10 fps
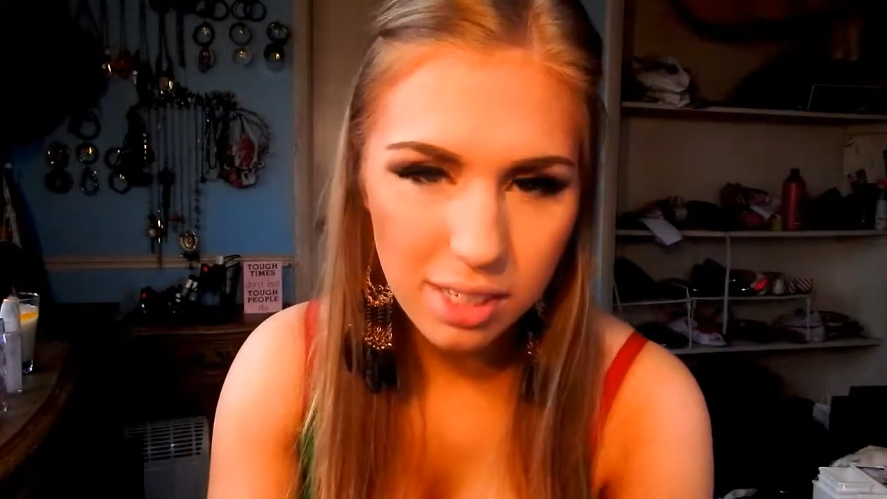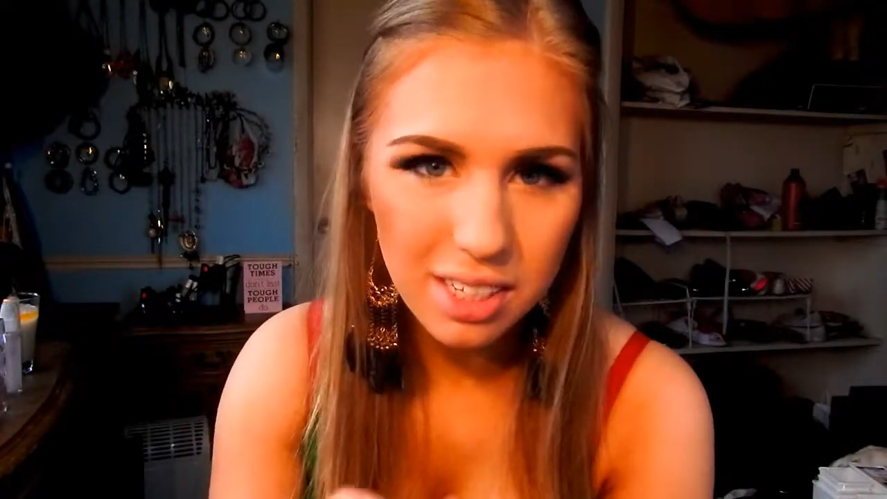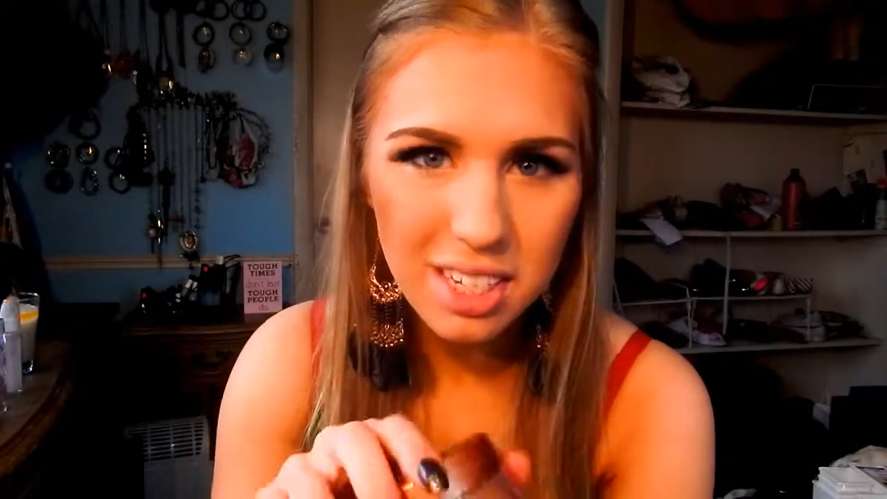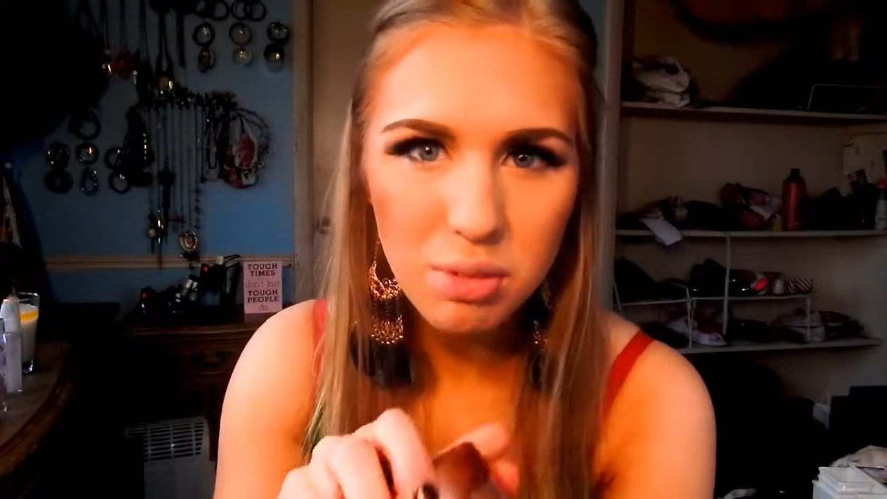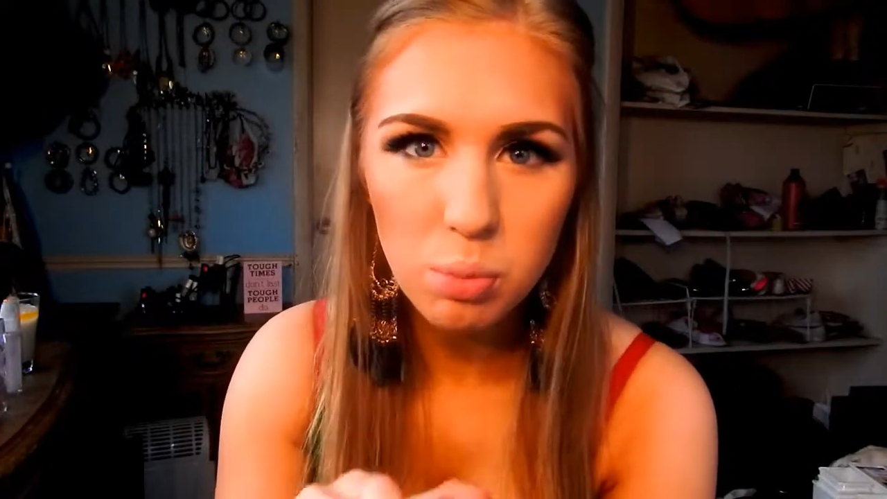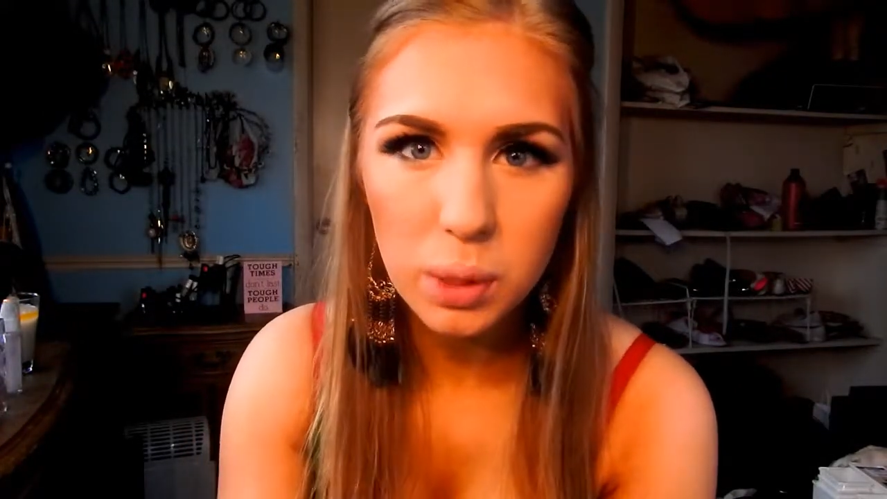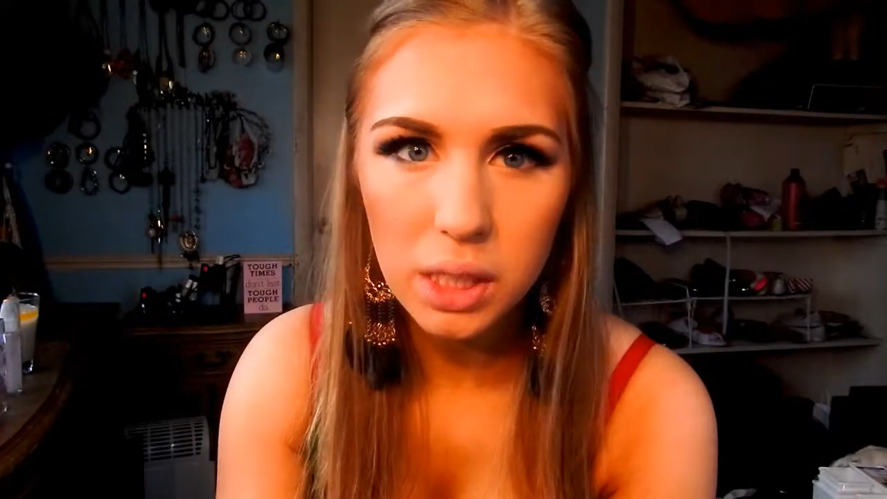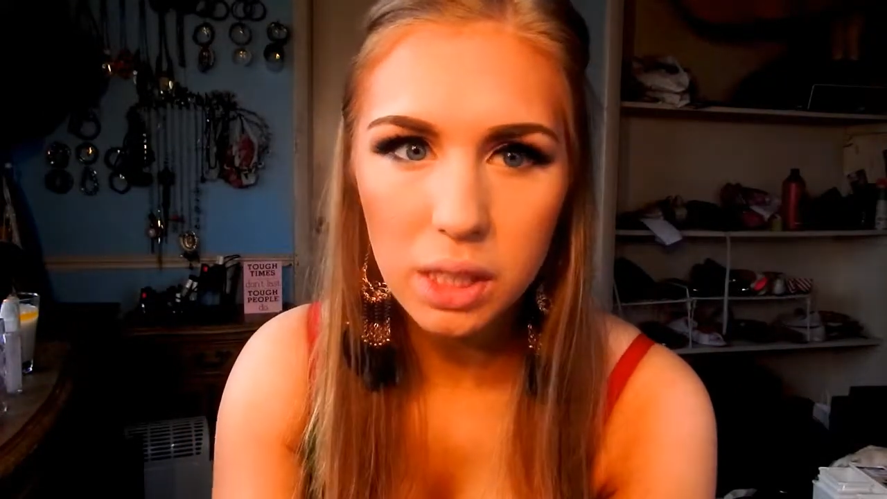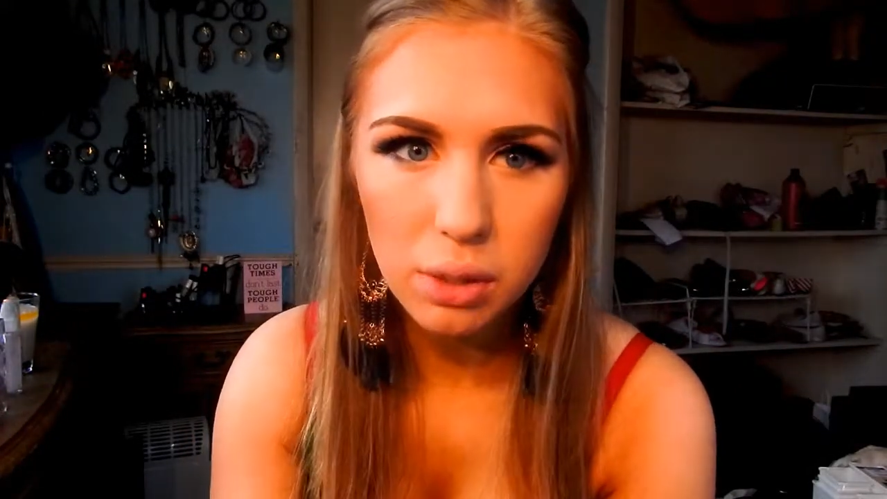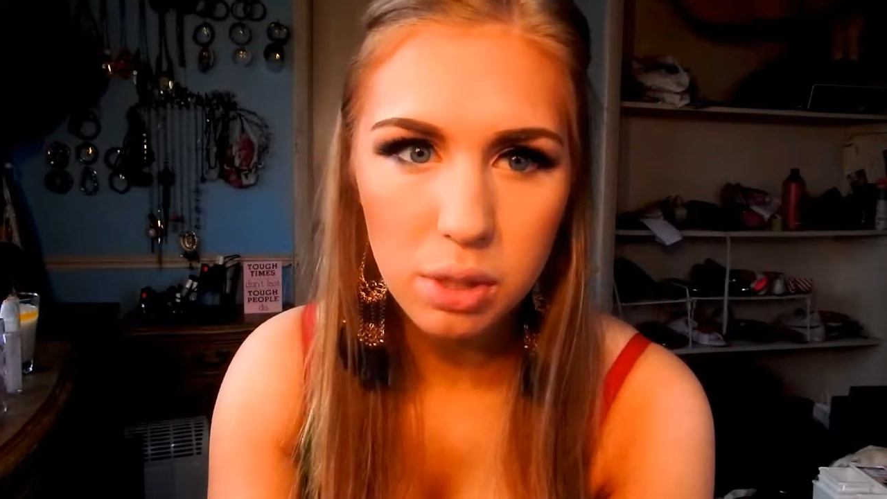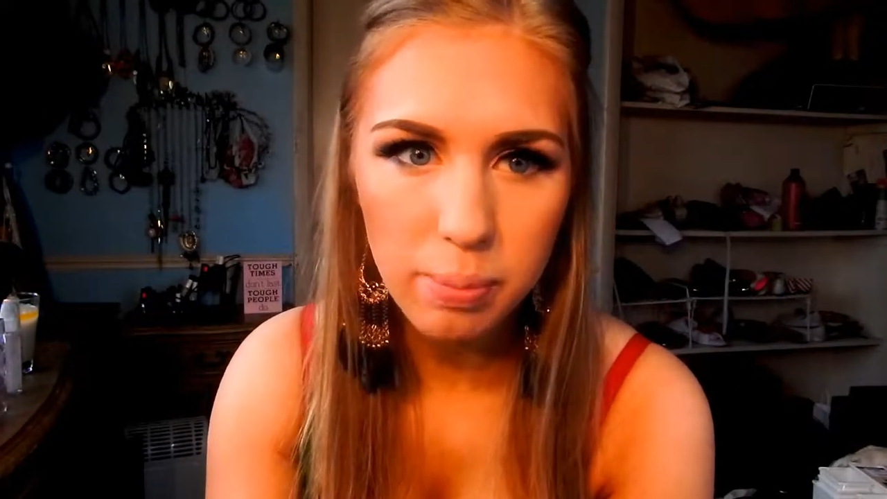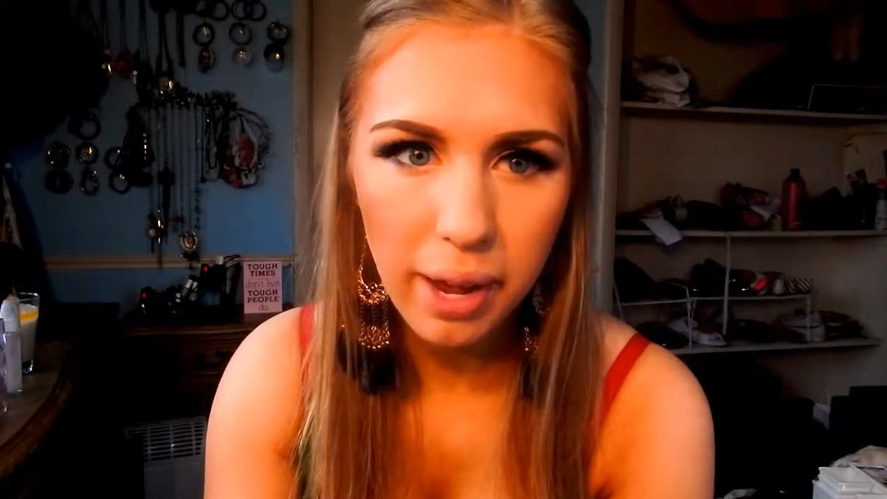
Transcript: since it's really loose